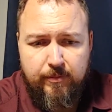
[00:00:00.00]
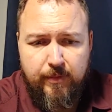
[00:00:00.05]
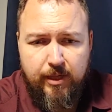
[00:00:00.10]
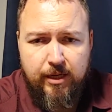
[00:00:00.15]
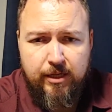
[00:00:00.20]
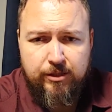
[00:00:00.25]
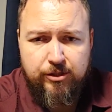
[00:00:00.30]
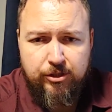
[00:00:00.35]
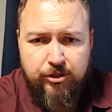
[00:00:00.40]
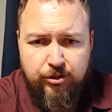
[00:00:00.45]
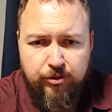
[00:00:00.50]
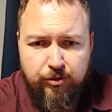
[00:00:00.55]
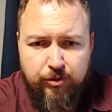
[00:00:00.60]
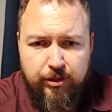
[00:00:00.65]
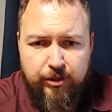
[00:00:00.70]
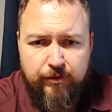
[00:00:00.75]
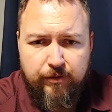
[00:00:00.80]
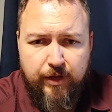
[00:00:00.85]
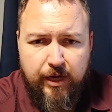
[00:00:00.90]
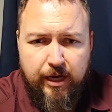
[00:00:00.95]
It's a
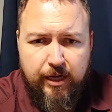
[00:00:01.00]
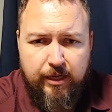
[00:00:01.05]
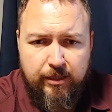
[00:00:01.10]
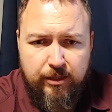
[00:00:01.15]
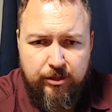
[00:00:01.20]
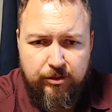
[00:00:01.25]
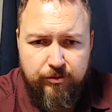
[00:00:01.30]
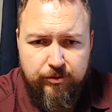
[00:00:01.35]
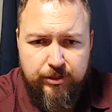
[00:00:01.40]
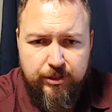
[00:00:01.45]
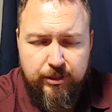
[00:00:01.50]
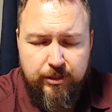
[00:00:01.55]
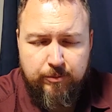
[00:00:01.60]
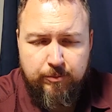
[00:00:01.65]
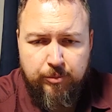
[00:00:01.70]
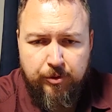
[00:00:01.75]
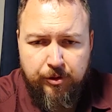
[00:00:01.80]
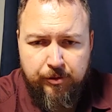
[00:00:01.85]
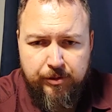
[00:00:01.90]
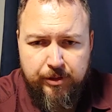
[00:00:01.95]
story of God using a
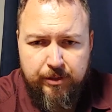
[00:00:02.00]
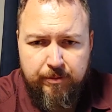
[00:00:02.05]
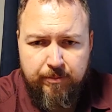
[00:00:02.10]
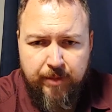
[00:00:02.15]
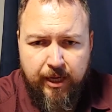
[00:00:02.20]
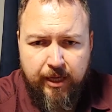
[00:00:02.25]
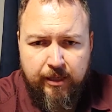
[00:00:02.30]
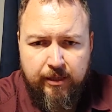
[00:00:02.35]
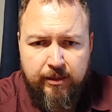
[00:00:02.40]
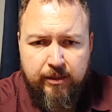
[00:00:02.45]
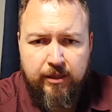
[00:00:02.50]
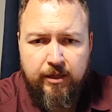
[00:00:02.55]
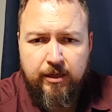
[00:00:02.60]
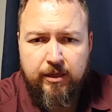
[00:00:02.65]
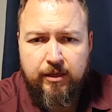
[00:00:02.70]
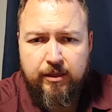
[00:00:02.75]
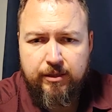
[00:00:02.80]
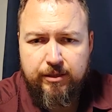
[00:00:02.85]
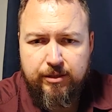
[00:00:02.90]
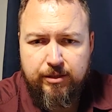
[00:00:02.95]
broken man
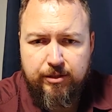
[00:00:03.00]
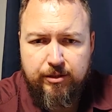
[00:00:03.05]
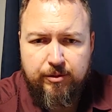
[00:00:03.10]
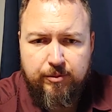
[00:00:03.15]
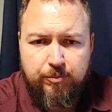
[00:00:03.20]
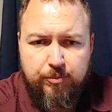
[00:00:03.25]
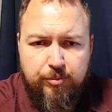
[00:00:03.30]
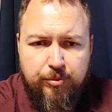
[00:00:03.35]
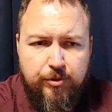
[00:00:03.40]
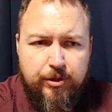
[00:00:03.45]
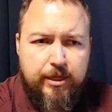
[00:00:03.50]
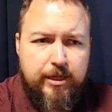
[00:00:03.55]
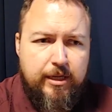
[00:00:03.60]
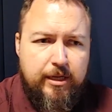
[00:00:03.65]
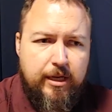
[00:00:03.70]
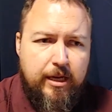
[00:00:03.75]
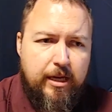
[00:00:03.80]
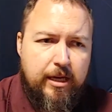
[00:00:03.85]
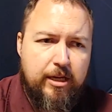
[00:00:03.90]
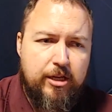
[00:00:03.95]
to
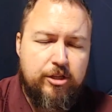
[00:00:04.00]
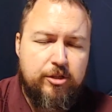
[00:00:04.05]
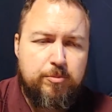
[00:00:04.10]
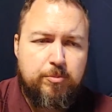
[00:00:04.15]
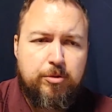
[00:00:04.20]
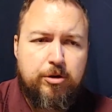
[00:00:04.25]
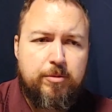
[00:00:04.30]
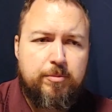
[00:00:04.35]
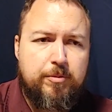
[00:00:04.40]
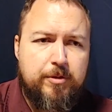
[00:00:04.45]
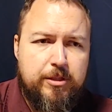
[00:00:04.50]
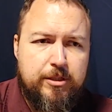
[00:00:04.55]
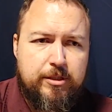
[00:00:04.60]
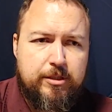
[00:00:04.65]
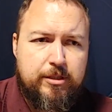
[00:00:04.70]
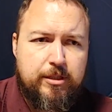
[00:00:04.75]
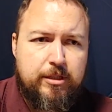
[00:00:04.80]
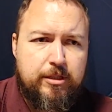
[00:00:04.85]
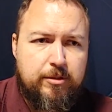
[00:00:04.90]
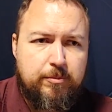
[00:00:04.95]
bring His
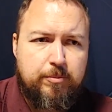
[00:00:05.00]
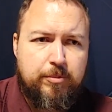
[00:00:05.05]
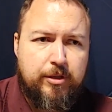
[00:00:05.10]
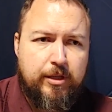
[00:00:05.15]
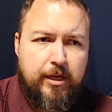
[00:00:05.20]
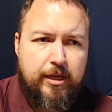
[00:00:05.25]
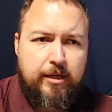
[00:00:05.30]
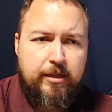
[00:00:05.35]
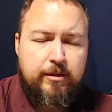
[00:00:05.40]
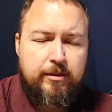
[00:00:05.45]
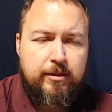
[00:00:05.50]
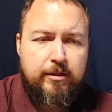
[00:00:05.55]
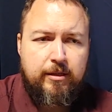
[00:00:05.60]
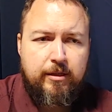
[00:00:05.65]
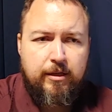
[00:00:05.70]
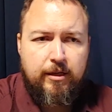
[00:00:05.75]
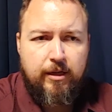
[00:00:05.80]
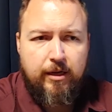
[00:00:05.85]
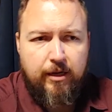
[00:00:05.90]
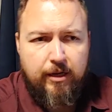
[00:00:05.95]
purposes into play,
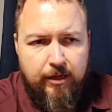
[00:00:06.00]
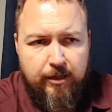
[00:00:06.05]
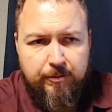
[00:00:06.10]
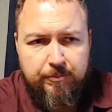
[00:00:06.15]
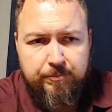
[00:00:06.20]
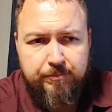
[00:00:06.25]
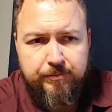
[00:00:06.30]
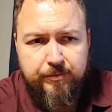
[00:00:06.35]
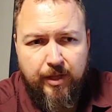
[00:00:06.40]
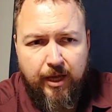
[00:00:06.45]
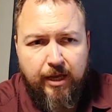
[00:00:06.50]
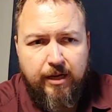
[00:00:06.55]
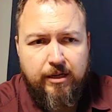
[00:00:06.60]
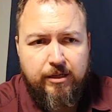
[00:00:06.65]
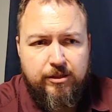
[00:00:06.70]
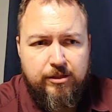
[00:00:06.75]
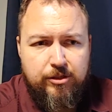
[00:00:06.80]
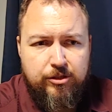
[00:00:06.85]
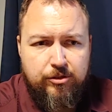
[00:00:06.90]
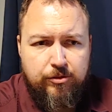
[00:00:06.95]
um, and
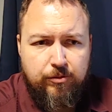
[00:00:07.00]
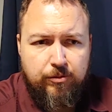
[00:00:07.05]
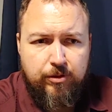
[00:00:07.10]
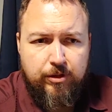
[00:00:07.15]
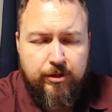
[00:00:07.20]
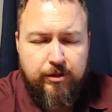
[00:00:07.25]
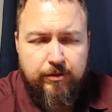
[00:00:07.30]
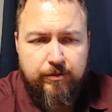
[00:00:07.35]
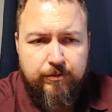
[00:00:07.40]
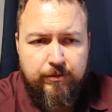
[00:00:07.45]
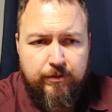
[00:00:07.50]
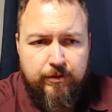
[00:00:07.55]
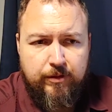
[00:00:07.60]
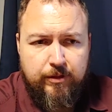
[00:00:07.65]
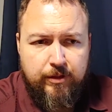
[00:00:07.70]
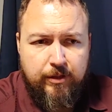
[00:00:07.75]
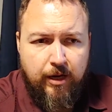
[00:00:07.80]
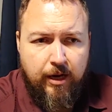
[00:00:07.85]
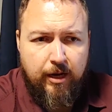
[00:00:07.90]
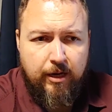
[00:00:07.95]
it's a story of
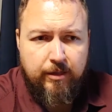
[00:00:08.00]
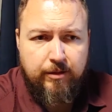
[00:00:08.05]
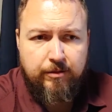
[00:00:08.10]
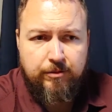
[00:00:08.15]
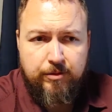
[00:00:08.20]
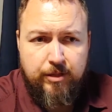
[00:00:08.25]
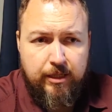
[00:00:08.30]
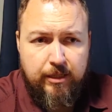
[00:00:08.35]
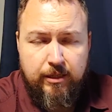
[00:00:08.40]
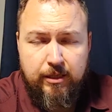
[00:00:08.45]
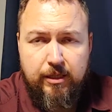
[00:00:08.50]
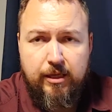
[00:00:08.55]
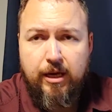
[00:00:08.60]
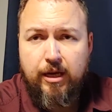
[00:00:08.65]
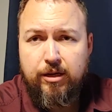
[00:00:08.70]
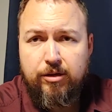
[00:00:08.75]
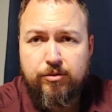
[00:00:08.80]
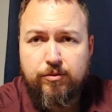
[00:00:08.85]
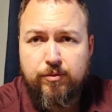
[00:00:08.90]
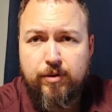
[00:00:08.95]
God in the
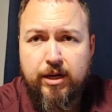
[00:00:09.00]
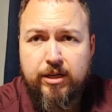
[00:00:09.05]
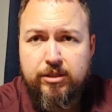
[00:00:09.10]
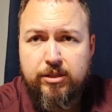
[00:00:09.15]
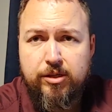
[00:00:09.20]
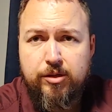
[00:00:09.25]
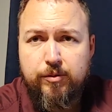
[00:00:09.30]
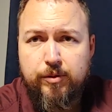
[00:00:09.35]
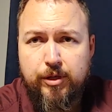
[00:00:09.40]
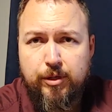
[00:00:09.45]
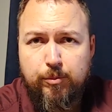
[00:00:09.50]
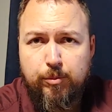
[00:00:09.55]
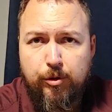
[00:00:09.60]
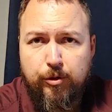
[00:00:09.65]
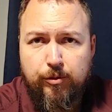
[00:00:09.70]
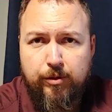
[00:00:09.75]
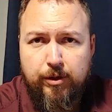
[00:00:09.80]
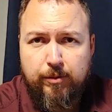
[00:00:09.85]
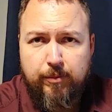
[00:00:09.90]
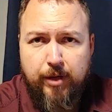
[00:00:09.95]
end rescuing a
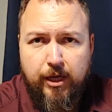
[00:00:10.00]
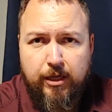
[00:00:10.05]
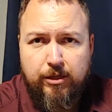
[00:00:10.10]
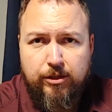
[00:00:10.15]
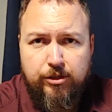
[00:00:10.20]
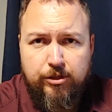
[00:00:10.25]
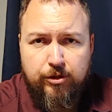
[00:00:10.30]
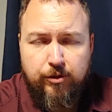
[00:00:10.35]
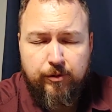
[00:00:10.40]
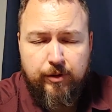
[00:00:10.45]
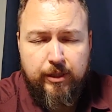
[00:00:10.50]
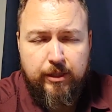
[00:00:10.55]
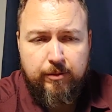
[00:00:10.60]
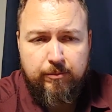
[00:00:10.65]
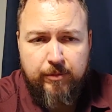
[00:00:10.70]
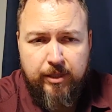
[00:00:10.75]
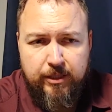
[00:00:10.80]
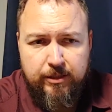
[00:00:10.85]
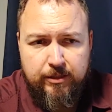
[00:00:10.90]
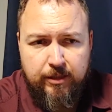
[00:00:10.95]
broken man and showing
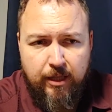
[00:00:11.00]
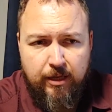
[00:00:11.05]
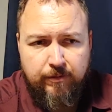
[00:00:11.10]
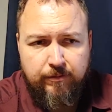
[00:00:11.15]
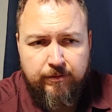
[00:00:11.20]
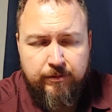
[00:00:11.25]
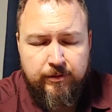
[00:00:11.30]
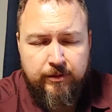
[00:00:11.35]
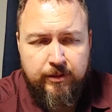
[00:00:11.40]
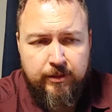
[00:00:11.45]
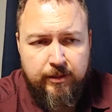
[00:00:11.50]
him His love.